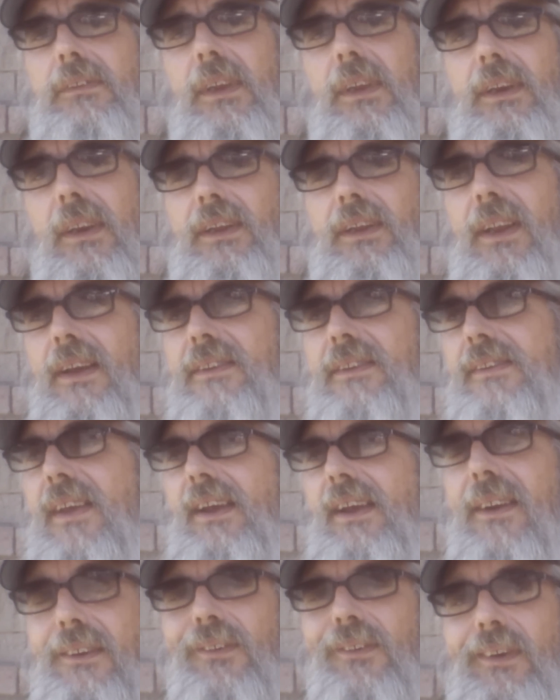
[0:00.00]
You know, that's
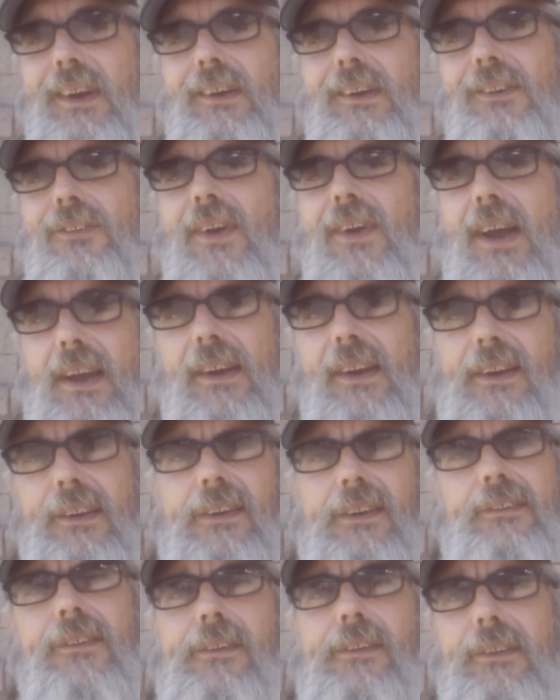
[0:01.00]
that green dragon.
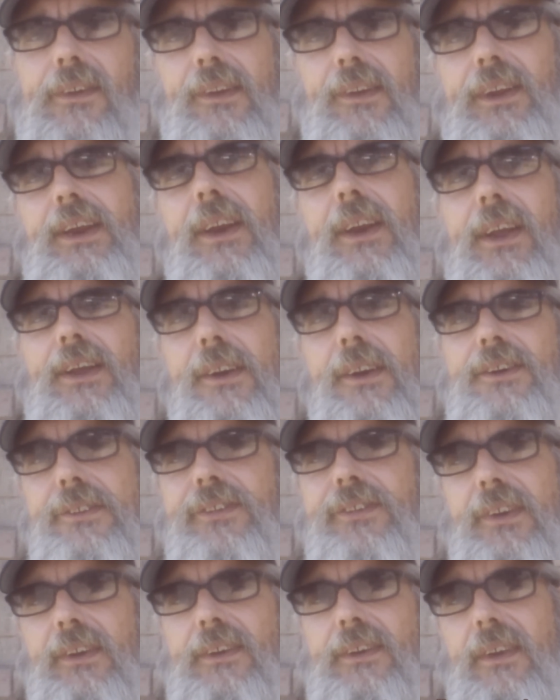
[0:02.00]
Clean
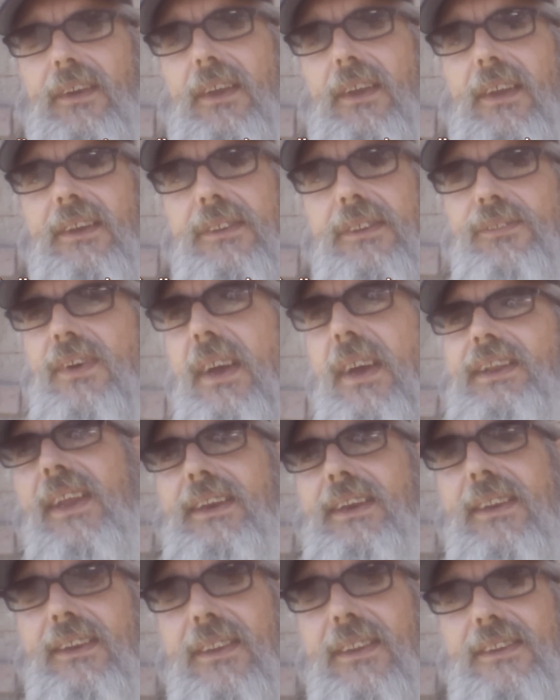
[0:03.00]
energy. That's why
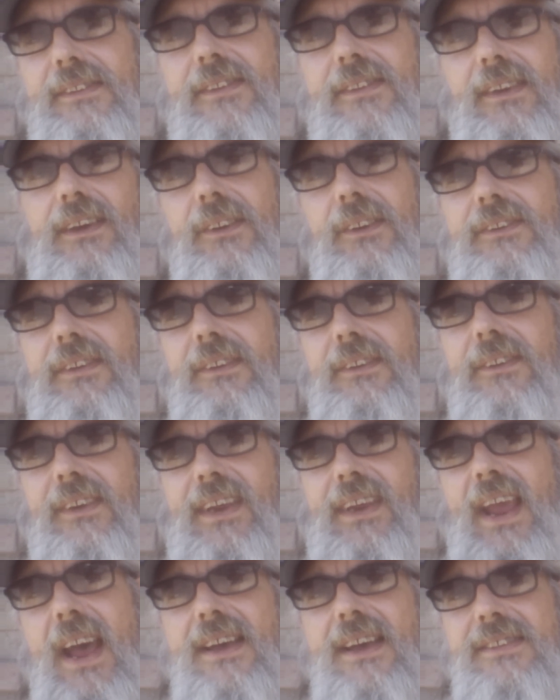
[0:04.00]
they did the CO2
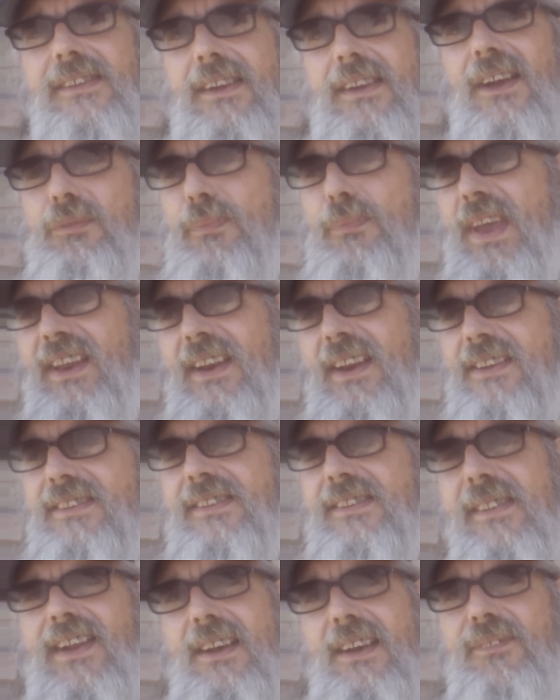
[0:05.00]
gas stuff, man. That
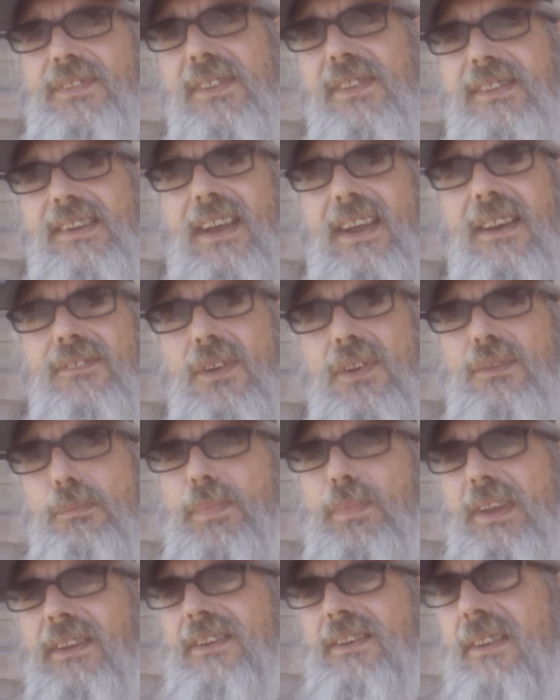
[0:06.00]
stuff has never
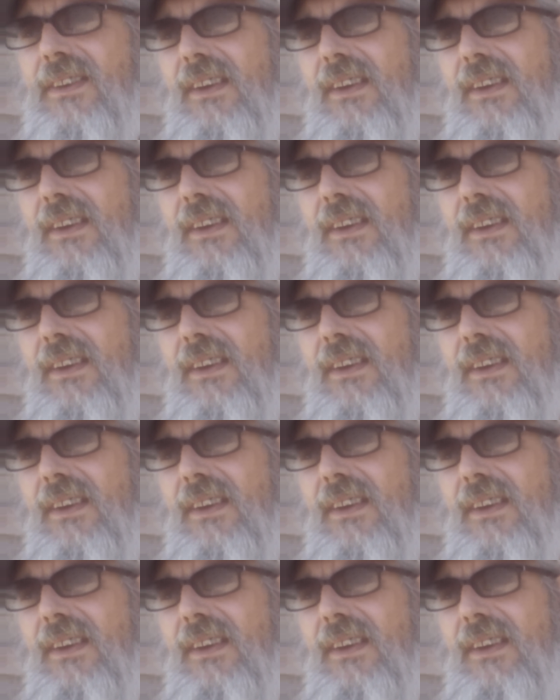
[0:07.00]
been...